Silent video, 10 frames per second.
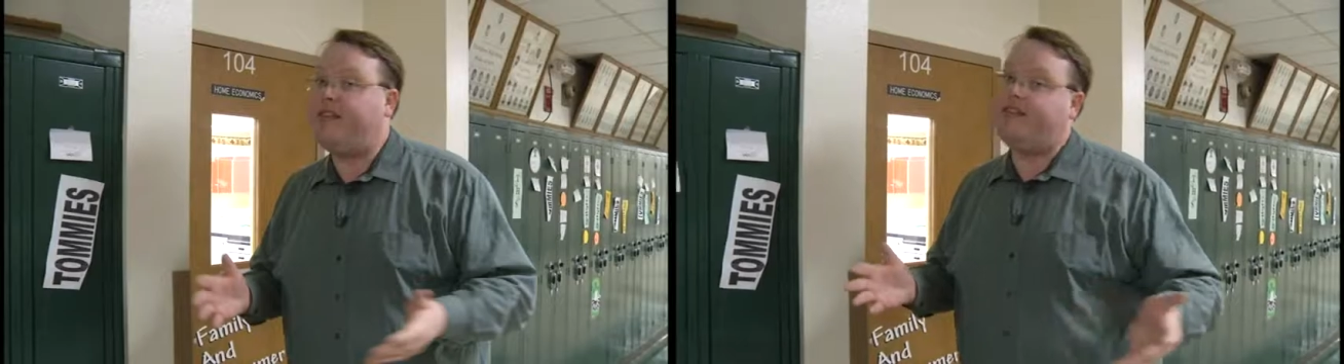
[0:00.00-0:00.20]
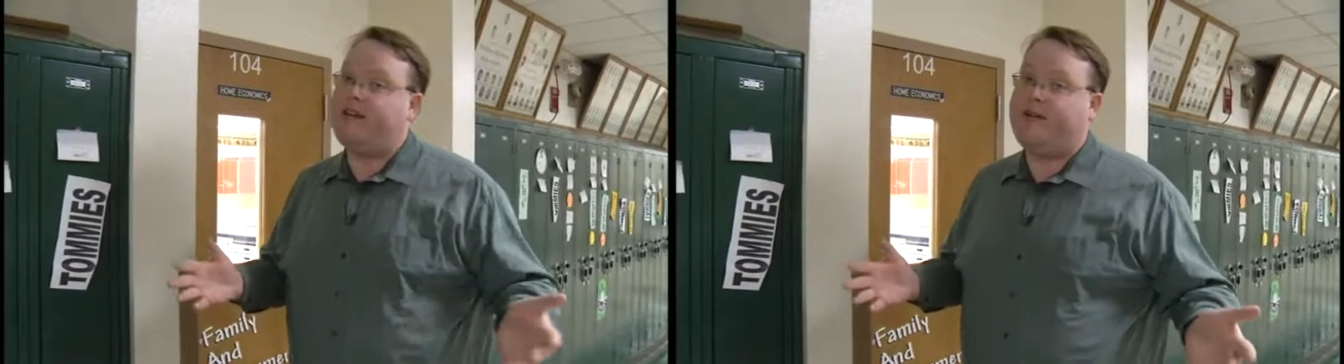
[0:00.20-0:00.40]

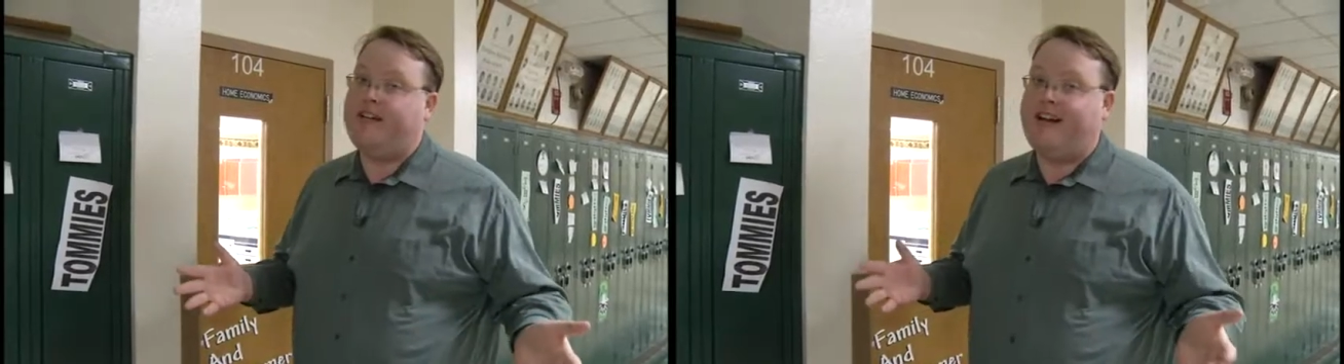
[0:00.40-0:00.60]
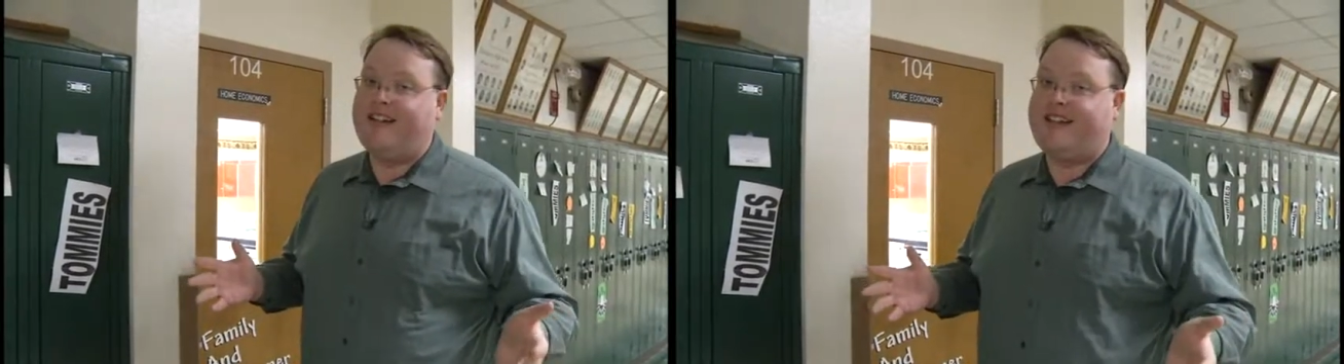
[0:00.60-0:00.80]
But the
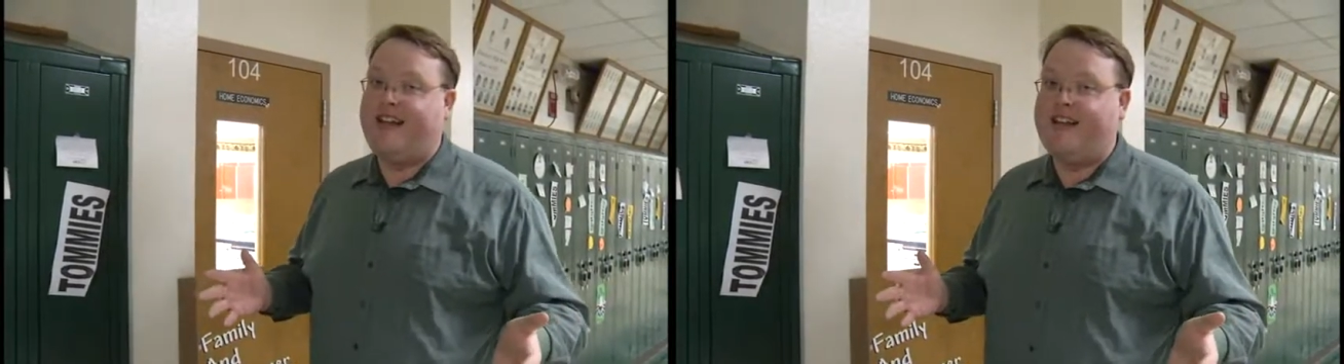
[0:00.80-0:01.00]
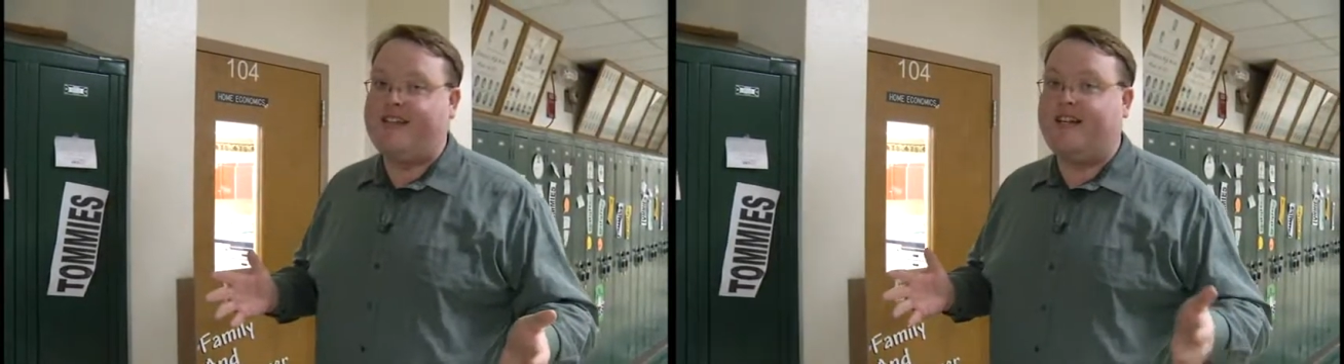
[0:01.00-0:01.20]
superintendent
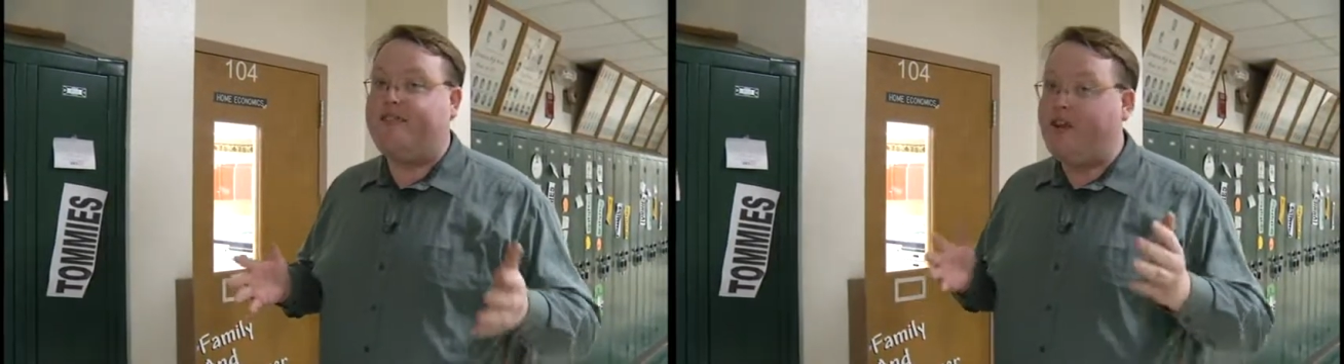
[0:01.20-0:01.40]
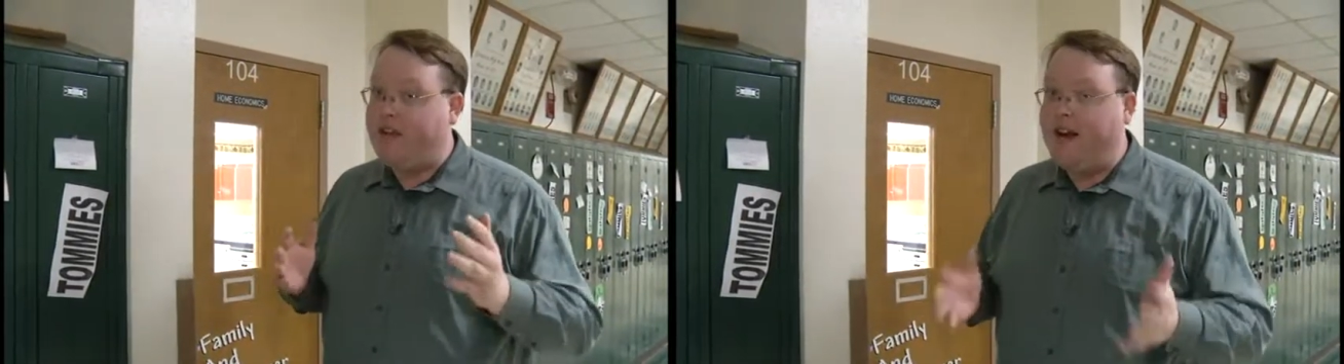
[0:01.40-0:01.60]
says in a
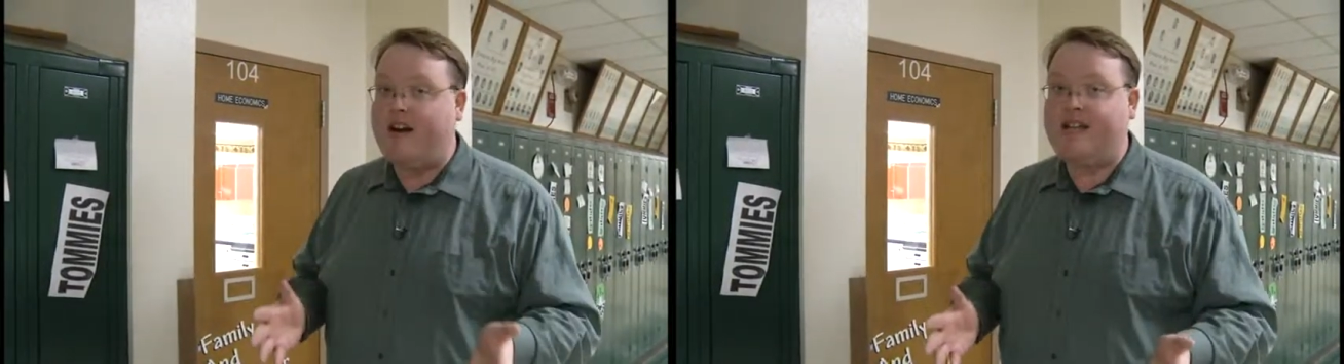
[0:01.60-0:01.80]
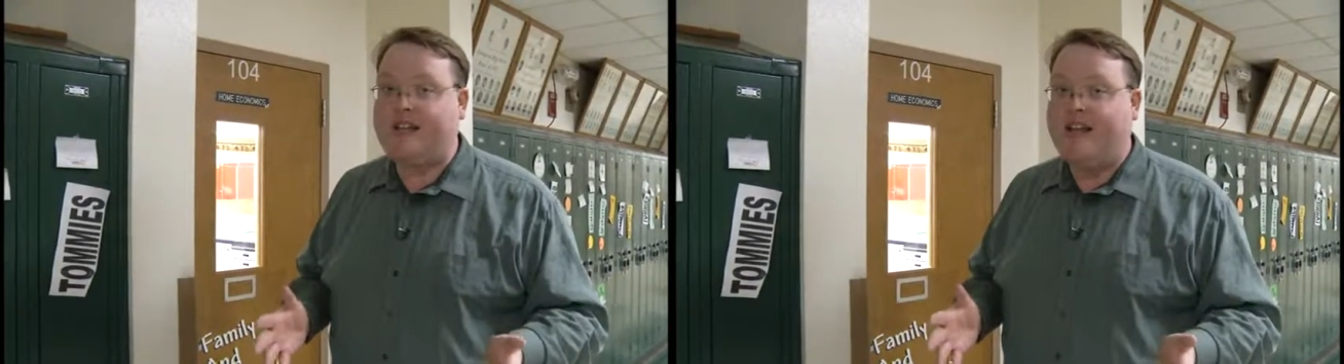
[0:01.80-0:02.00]
few
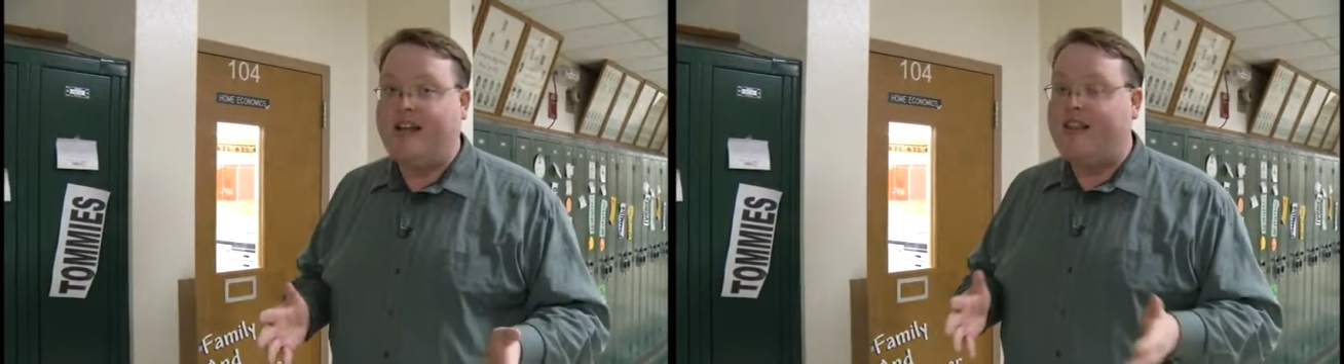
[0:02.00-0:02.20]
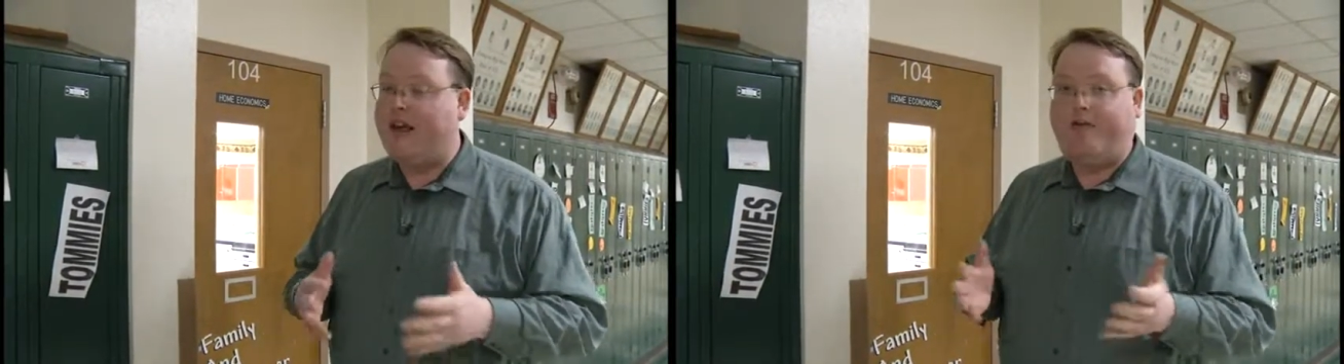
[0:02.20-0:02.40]
years,
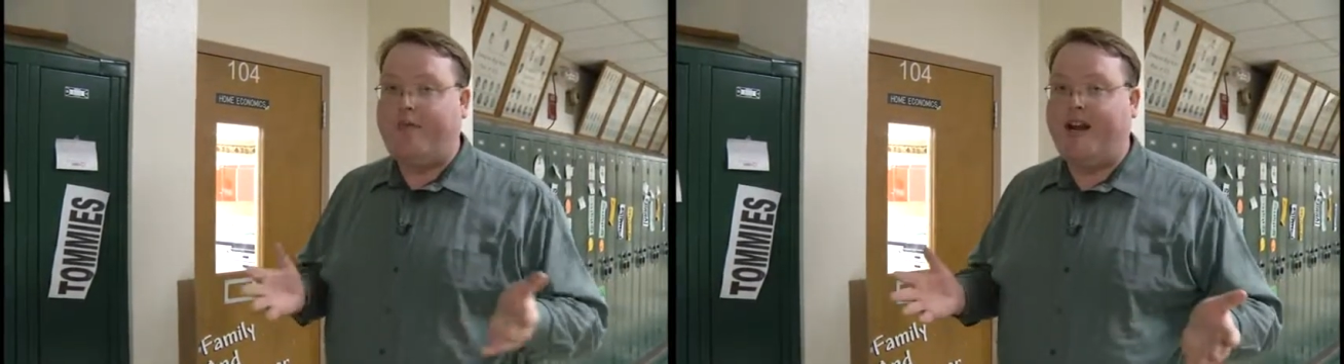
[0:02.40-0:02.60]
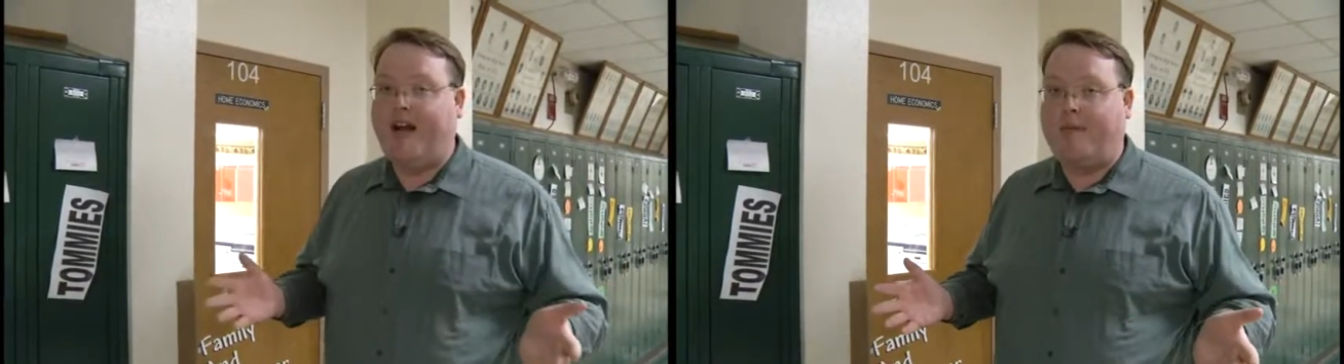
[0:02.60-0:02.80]
that
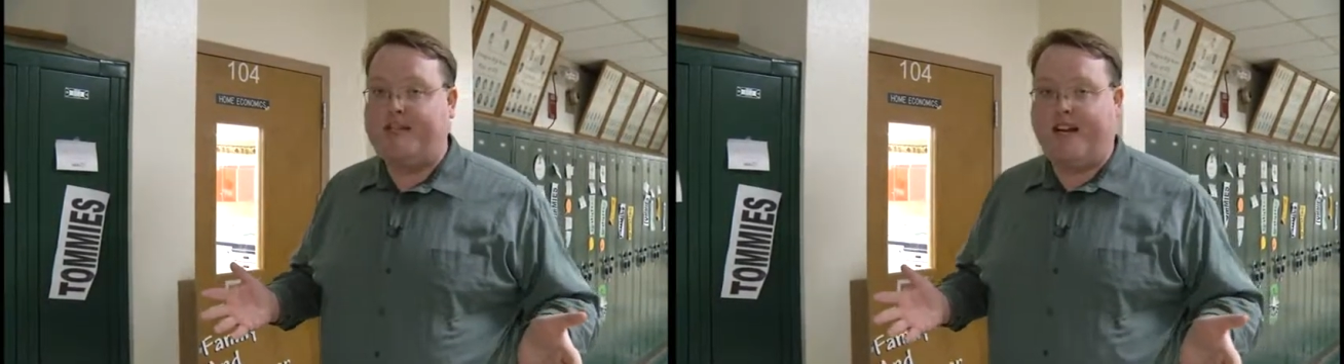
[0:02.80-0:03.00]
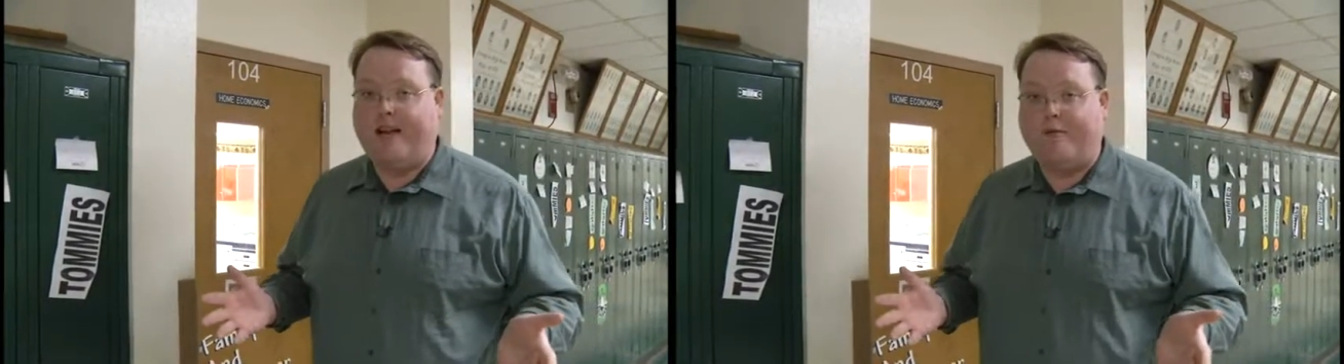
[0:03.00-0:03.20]
won't be an
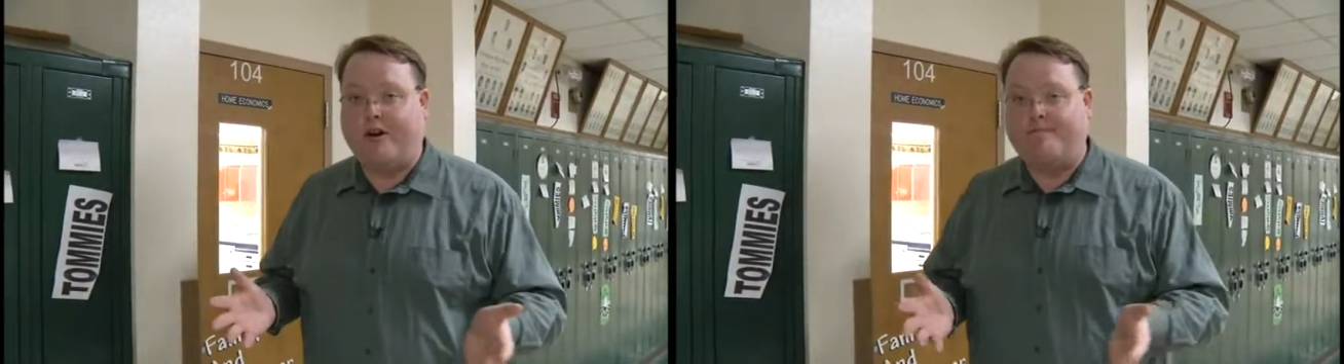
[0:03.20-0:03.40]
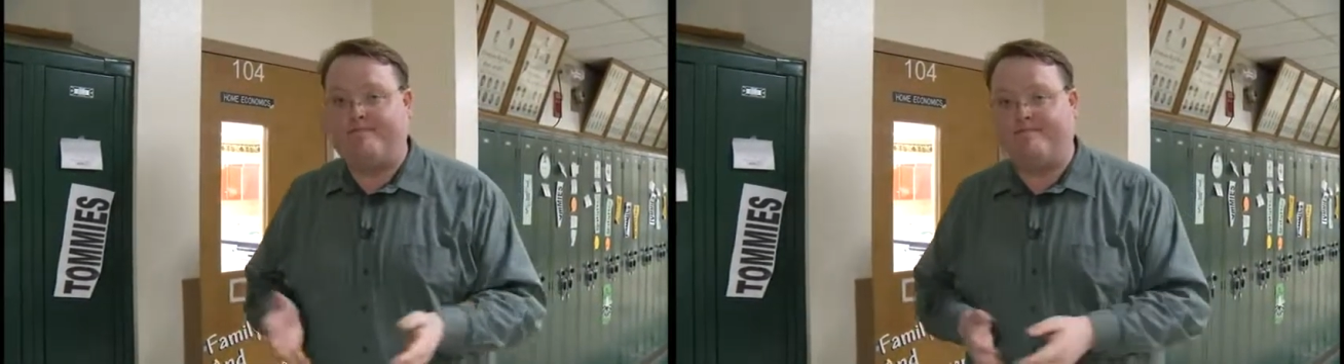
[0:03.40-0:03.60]
option anymore.